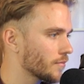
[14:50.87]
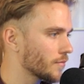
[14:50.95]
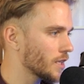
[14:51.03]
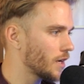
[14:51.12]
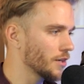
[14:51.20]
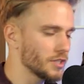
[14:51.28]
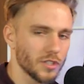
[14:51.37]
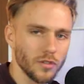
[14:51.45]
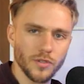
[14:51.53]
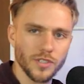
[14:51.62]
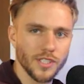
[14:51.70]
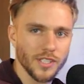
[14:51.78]

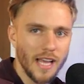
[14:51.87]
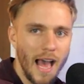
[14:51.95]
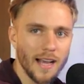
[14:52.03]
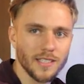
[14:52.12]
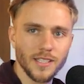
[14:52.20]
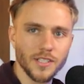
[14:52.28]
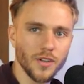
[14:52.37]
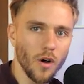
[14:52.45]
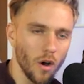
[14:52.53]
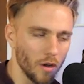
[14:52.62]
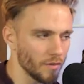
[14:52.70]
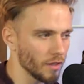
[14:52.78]
undisclosed just access to
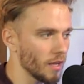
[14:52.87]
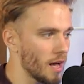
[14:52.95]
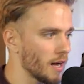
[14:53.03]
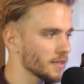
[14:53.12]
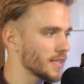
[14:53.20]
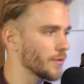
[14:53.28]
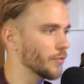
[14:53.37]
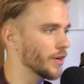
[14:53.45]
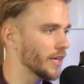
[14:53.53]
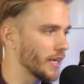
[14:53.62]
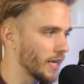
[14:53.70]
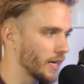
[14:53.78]
all of the logs that
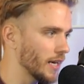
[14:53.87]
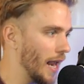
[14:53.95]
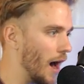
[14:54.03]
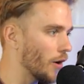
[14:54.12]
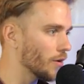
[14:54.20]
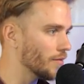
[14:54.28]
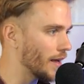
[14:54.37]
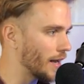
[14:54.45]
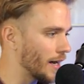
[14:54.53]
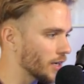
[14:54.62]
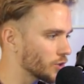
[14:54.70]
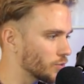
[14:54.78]
went in and out of that
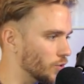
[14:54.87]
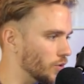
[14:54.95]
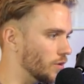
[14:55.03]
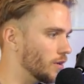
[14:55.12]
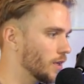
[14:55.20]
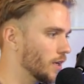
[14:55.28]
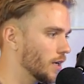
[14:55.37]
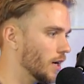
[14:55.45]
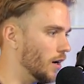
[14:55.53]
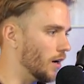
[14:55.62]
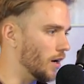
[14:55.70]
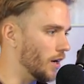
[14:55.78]
actual
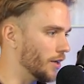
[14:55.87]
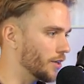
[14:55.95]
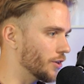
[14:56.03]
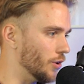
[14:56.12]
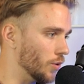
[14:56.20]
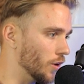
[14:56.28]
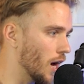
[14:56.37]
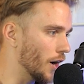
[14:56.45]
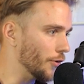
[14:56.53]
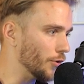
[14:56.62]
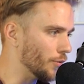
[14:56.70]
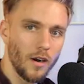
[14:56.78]
log
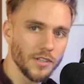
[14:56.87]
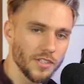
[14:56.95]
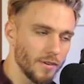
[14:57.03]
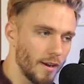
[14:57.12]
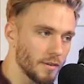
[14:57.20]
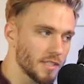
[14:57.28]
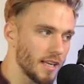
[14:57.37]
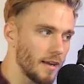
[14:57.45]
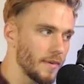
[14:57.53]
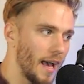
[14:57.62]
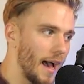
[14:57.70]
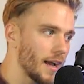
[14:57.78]
group. So now it's
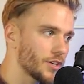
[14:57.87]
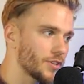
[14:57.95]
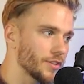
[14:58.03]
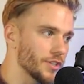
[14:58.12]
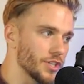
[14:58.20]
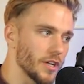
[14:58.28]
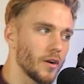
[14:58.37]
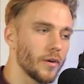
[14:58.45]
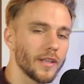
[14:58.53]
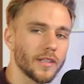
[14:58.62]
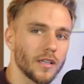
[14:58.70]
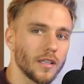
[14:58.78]
time to actually
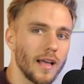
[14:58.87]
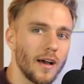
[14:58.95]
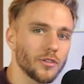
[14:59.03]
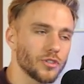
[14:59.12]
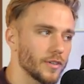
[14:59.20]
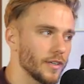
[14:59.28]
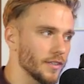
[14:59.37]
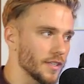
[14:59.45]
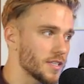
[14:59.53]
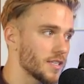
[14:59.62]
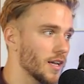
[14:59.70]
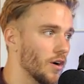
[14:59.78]
generate the CloudTrail
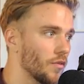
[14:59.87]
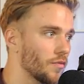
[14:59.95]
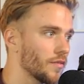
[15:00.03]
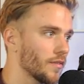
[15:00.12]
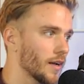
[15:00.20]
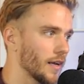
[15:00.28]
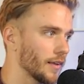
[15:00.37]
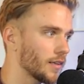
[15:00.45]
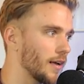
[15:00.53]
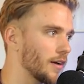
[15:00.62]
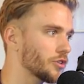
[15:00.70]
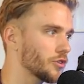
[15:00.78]
itself. And the
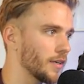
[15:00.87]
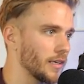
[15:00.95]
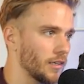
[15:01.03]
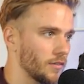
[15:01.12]
CloudTrail,